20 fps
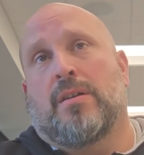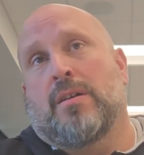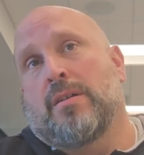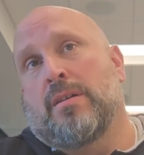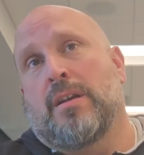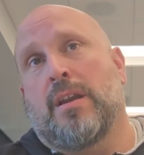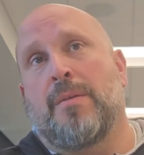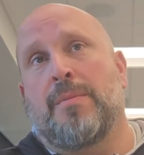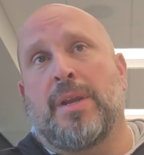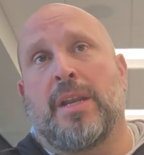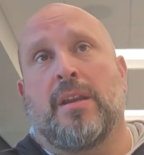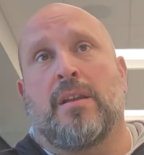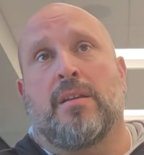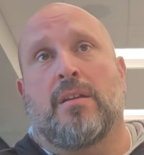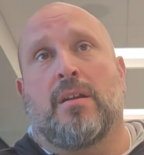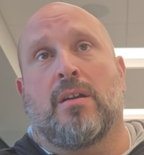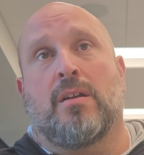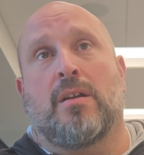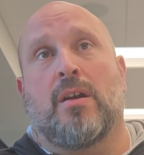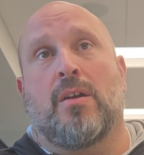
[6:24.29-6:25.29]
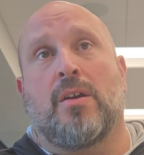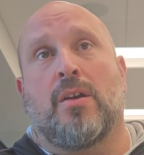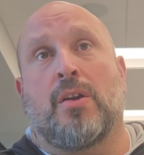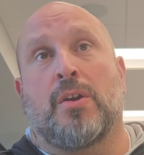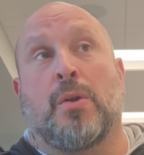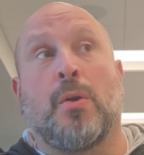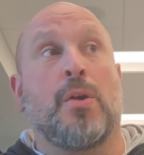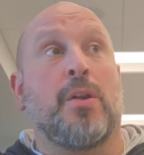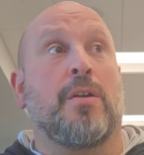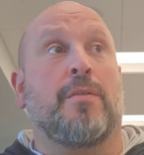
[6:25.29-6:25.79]
are
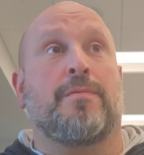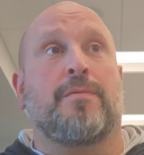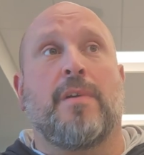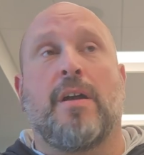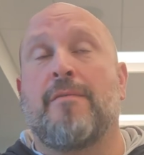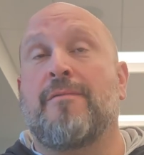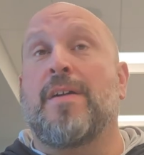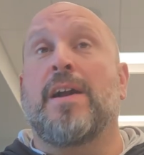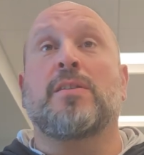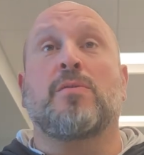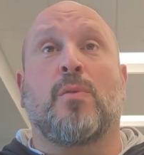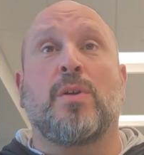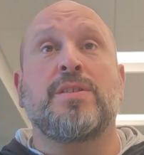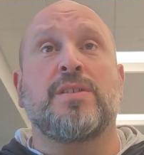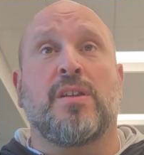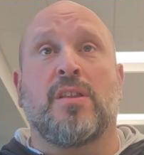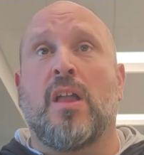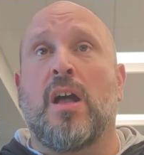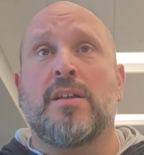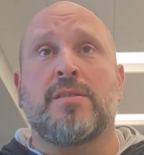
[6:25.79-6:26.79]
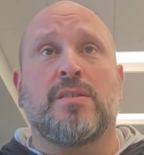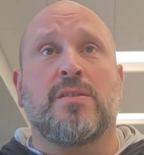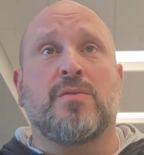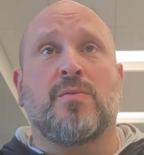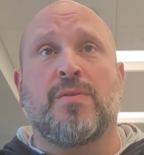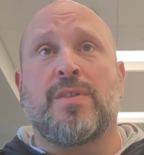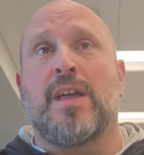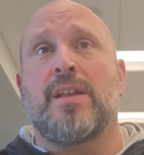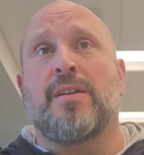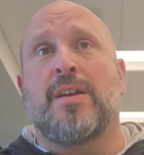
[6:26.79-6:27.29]
going to affect wins and losses,
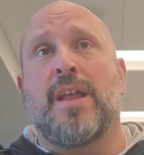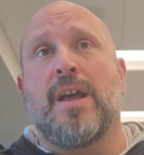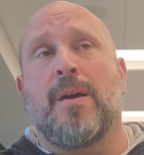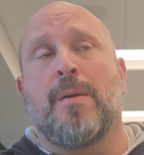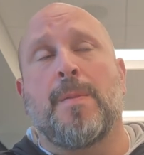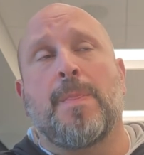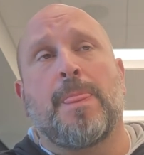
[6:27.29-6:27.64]
without a doubt.